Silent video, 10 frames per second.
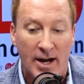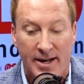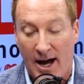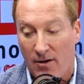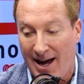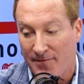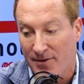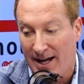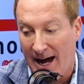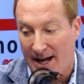Now, after
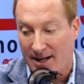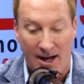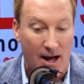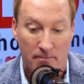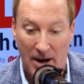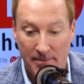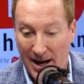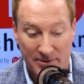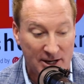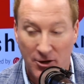that, my
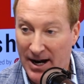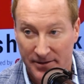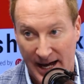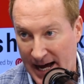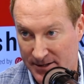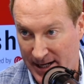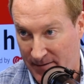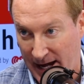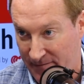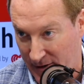mom said, you're out the house
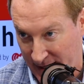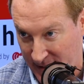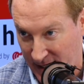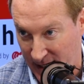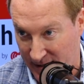after 18.